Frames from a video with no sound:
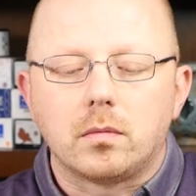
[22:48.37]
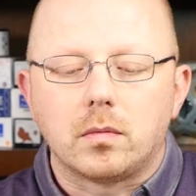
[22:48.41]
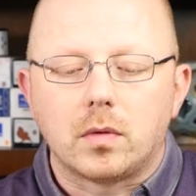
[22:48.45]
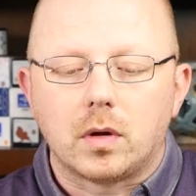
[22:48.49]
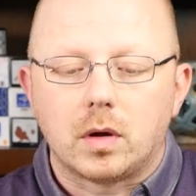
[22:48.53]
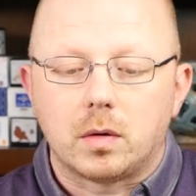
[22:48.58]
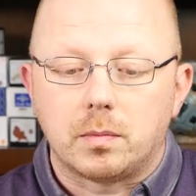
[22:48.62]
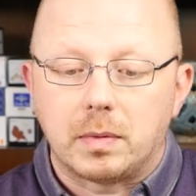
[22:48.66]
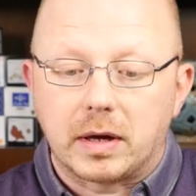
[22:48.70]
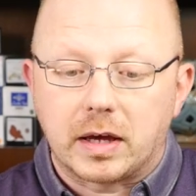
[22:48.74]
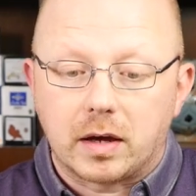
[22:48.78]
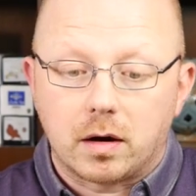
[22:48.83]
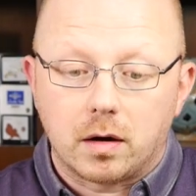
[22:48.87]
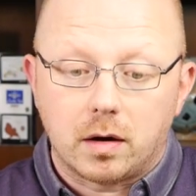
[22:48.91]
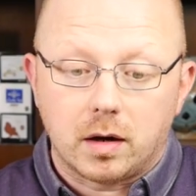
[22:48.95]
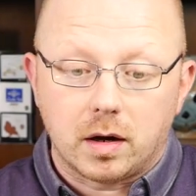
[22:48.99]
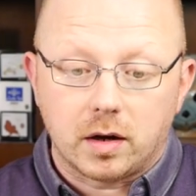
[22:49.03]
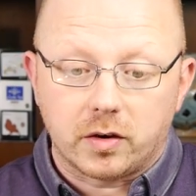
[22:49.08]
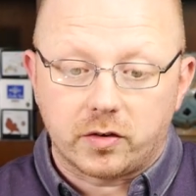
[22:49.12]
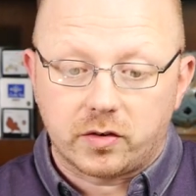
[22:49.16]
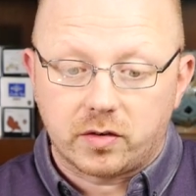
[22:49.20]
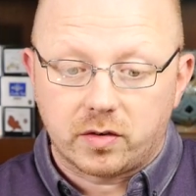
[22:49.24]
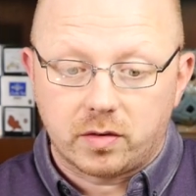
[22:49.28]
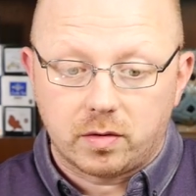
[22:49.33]
my
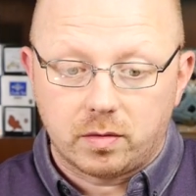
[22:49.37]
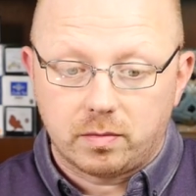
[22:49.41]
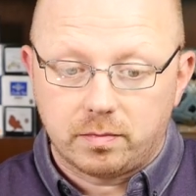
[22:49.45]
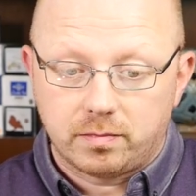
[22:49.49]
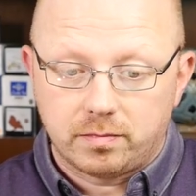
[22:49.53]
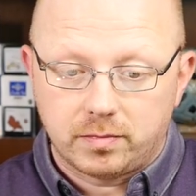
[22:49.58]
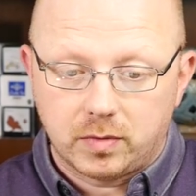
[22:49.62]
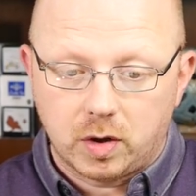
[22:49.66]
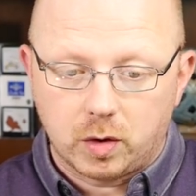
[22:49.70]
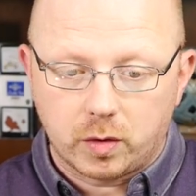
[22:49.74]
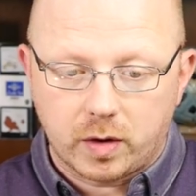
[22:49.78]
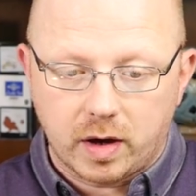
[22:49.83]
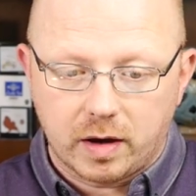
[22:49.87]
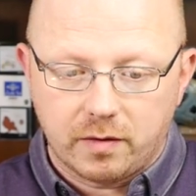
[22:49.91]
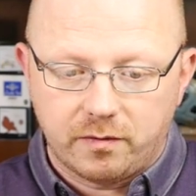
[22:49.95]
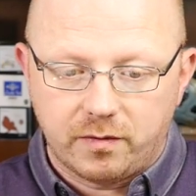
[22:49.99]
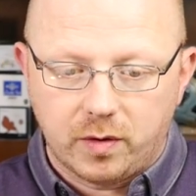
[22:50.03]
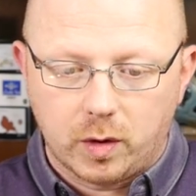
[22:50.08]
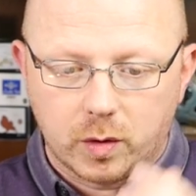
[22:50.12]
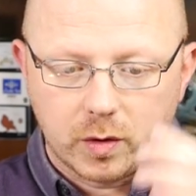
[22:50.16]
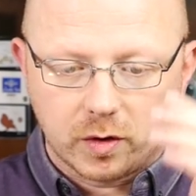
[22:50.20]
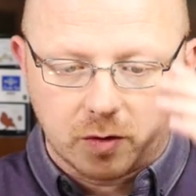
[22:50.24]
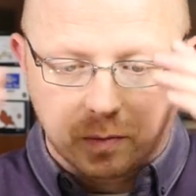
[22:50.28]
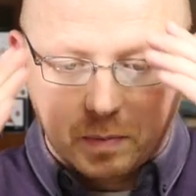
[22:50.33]
gosh. Okay,
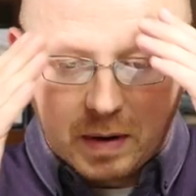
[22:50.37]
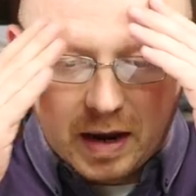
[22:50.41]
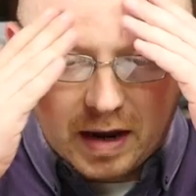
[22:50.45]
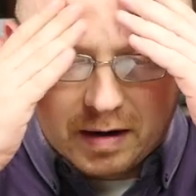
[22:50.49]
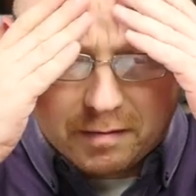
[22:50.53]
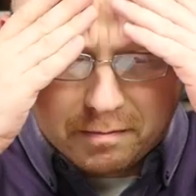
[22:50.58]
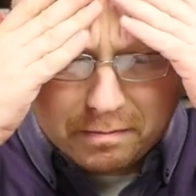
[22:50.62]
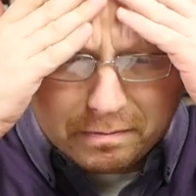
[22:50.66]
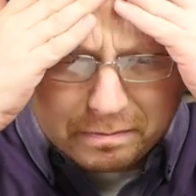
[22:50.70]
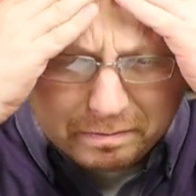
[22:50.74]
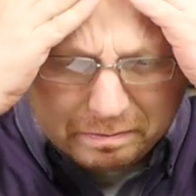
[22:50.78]
focus, Matt.